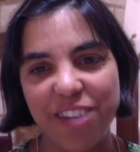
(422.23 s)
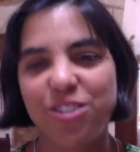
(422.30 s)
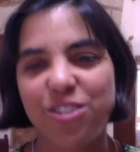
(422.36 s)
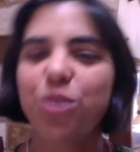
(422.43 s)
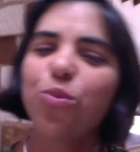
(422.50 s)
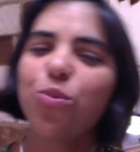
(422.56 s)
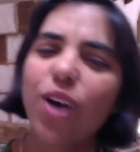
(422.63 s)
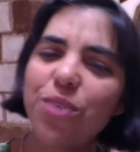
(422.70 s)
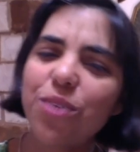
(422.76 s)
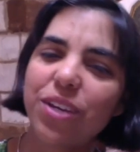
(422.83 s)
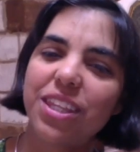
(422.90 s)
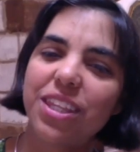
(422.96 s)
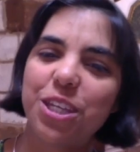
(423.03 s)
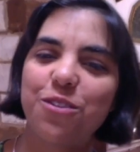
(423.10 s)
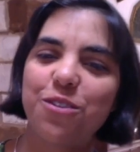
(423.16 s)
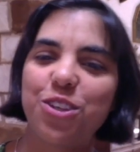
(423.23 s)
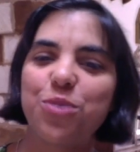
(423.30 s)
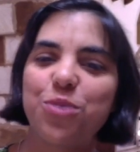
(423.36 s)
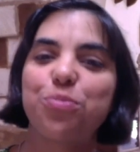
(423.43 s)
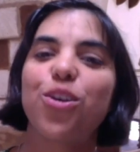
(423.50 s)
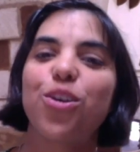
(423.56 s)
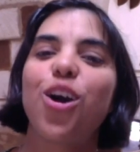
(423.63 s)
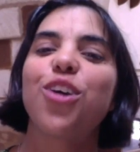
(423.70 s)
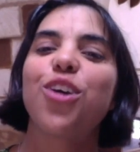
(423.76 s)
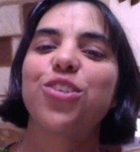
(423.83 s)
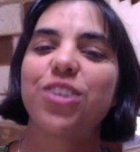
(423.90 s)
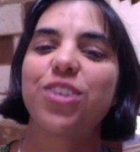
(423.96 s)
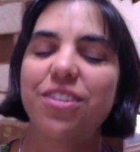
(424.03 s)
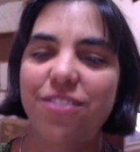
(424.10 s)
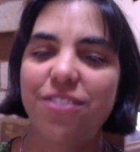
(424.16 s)
So one, we can think of it as a broader
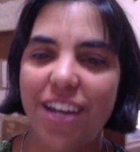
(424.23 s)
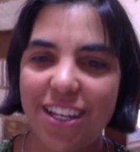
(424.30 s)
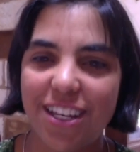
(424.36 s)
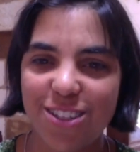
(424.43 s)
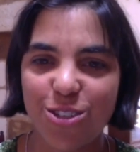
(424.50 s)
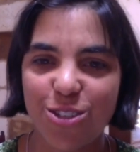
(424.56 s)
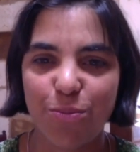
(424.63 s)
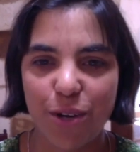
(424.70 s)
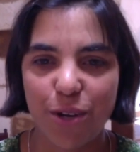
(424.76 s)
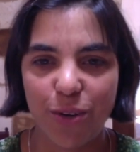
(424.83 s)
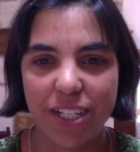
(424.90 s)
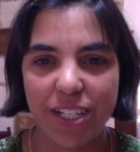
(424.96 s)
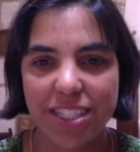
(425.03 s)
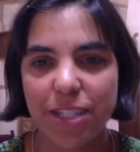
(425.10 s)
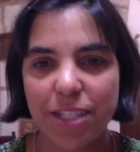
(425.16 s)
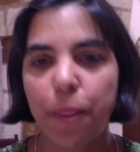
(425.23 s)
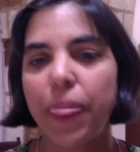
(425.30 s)
advice to poets,